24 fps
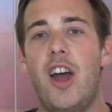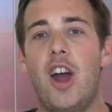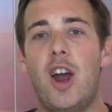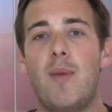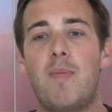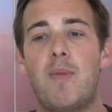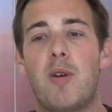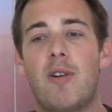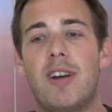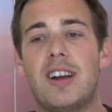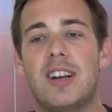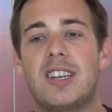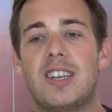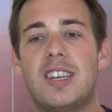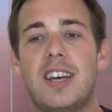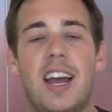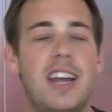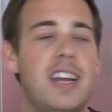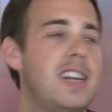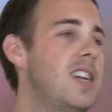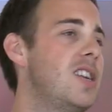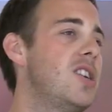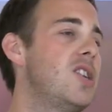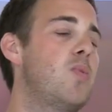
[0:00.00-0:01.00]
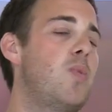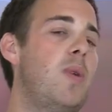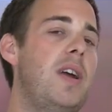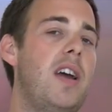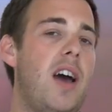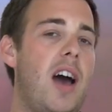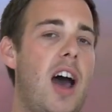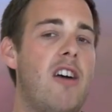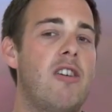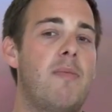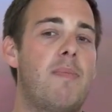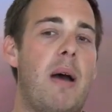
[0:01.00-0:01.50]
I hope you're excited as we
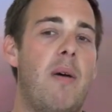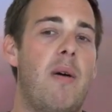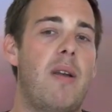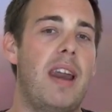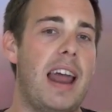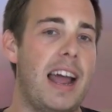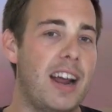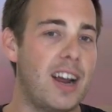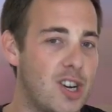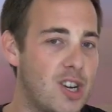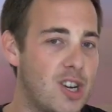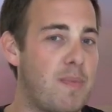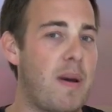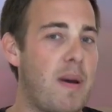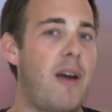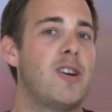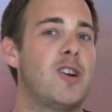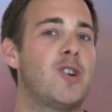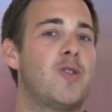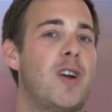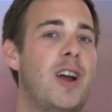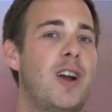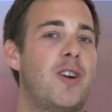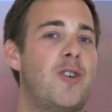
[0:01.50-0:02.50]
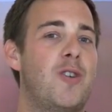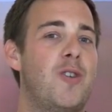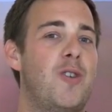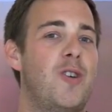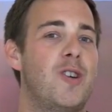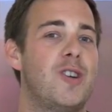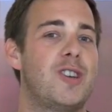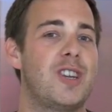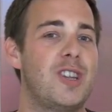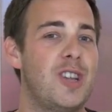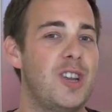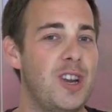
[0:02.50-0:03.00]
are about Lancashire Parish
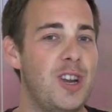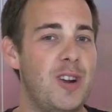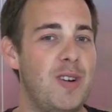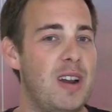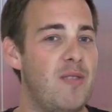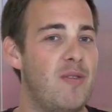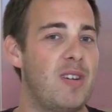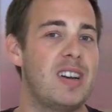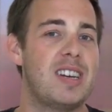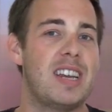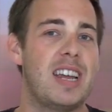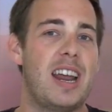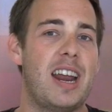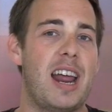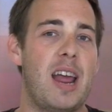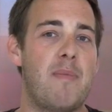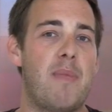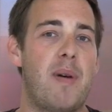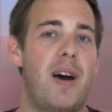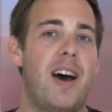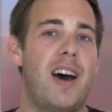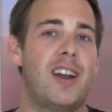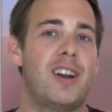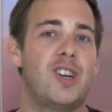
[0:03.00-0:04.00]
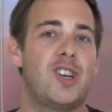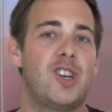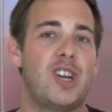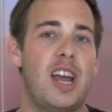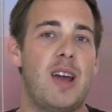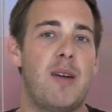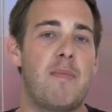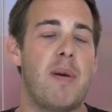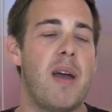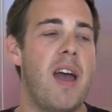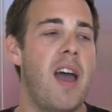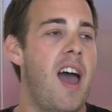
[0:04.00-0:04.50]
Records and the new Living DNA
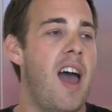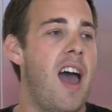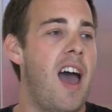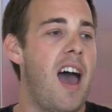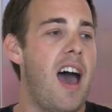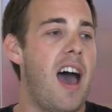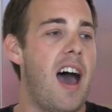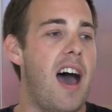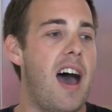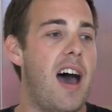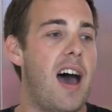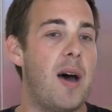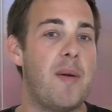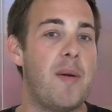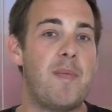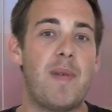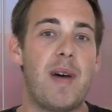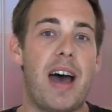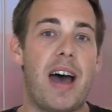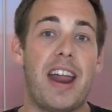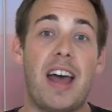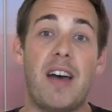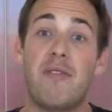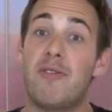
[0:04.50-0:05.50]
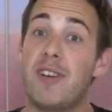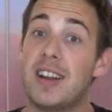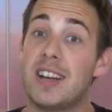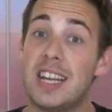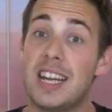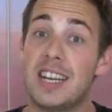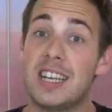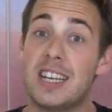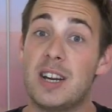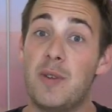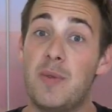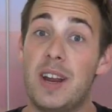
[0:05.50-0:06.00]
partnership. And have
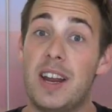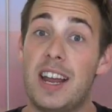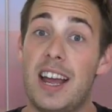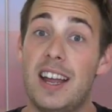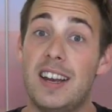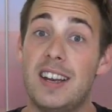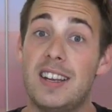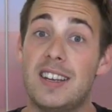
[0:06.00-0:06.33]
fantastic weekends.